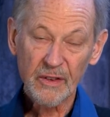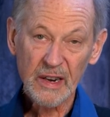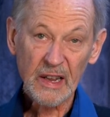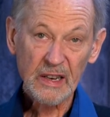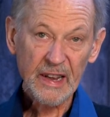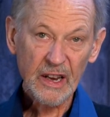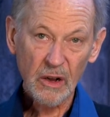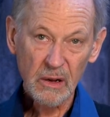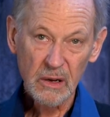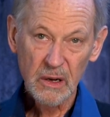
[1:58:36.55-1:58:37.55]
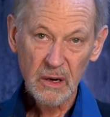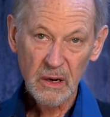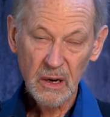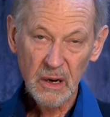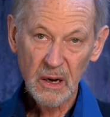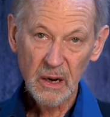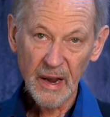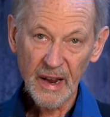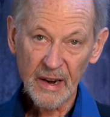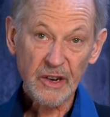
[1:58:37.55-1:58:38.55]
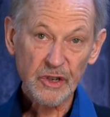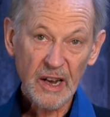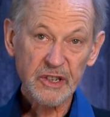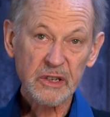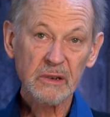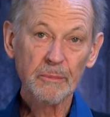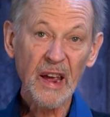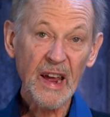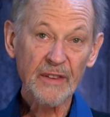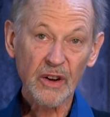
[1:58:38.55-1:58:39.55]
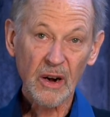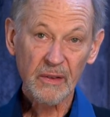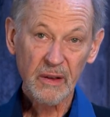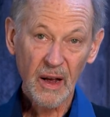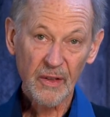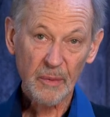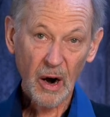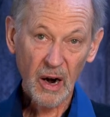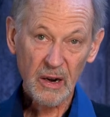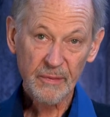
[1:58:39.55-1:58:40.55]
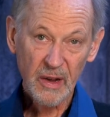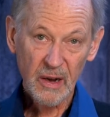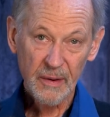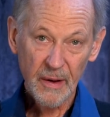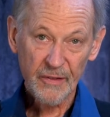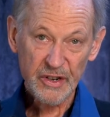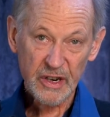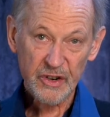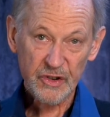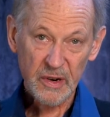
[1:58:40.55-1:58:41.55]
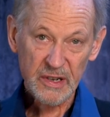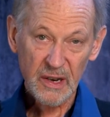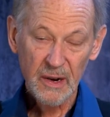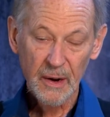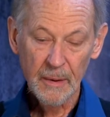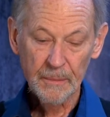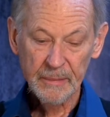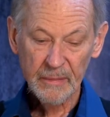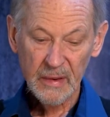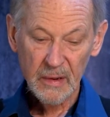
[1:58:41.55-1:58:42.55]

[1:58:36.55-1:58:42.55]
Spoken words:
and even illegal and unjust behavior on their part of these industries